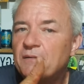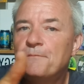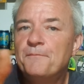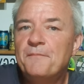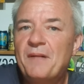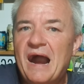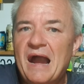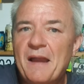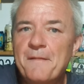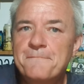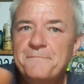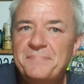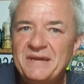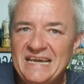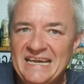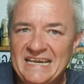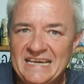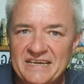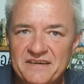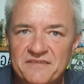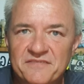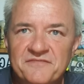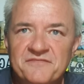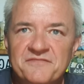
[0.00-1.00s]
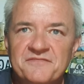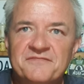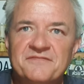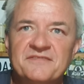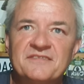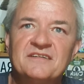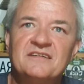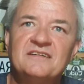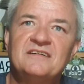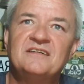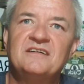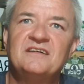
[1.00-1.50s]
My
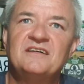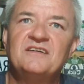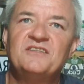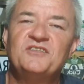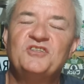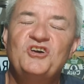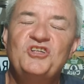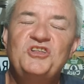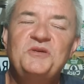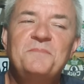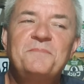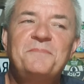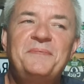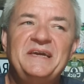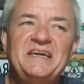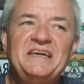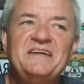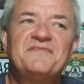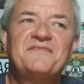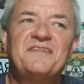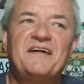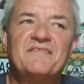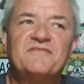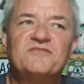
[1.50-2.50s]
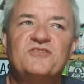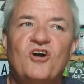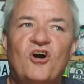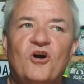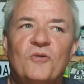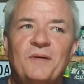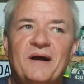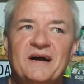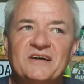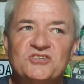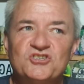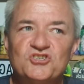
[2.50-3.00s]
beef, the only beef I've got
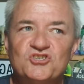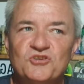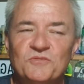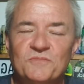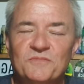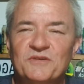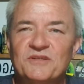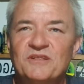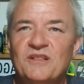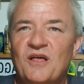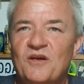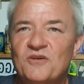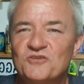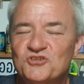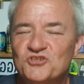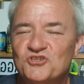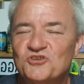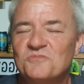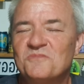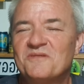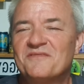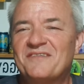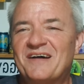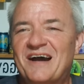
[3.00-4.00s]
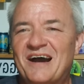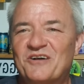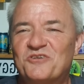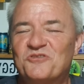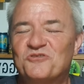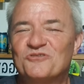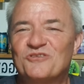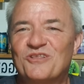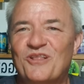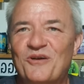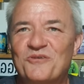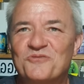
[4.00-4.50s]
about some of, some of our
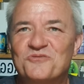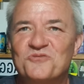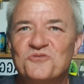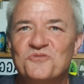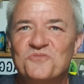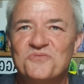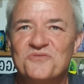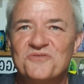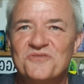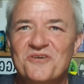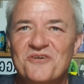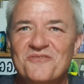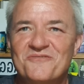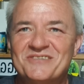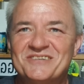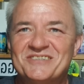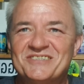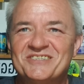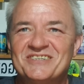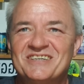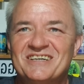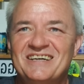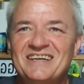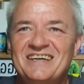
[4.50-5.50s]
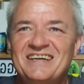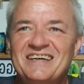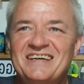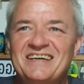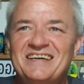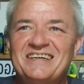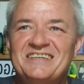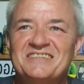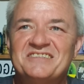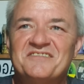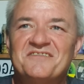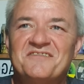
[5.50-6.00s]
good local breweries
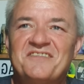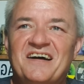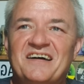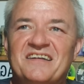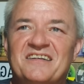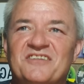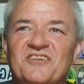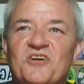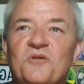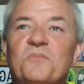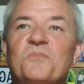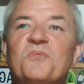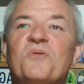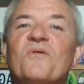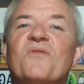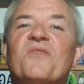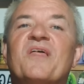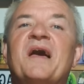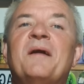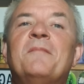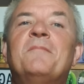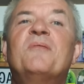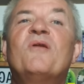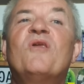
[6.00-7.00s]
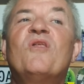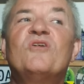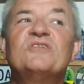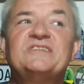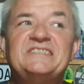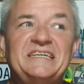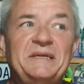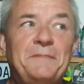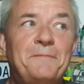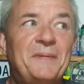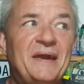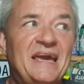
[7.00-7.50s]
is the fact they don't put their
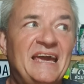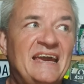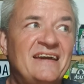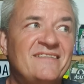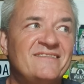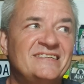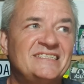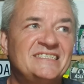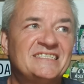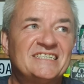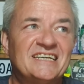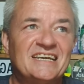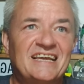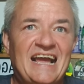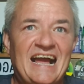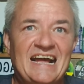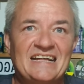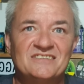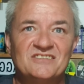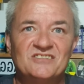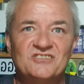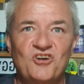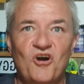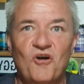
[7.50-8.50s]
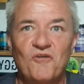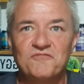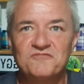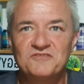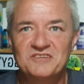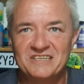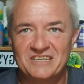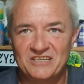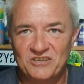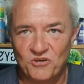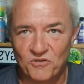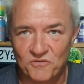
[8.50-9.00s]
bloody beer into cans
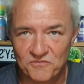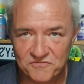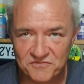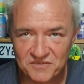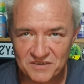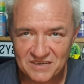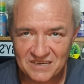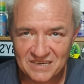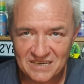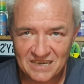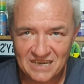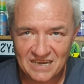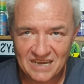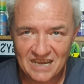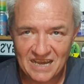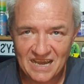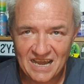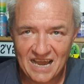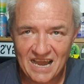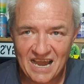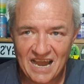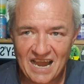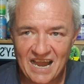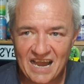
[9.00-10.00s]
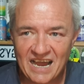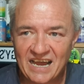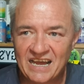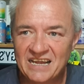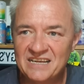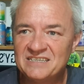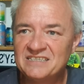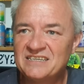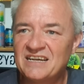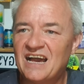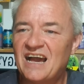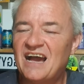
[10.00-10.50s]
often enough.
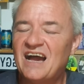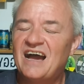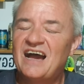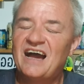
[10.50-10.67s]
And